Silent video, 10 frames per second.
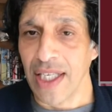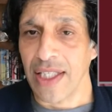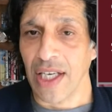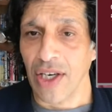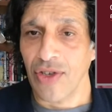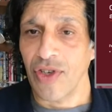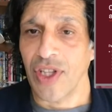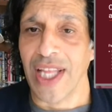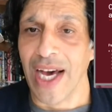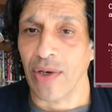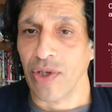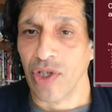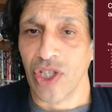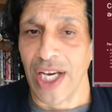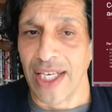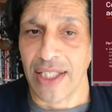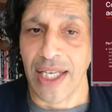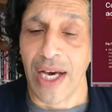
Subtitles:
is 100,000 shares.